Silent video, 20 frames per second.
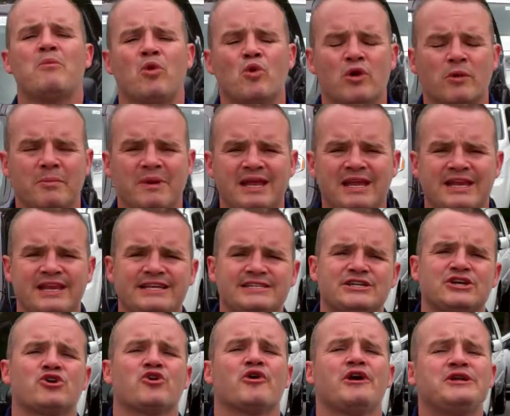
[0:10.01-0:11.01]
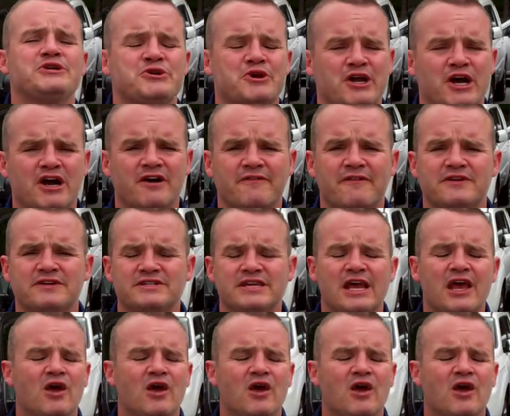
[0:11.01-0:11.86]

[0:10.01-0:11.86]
more amenities and creature comforts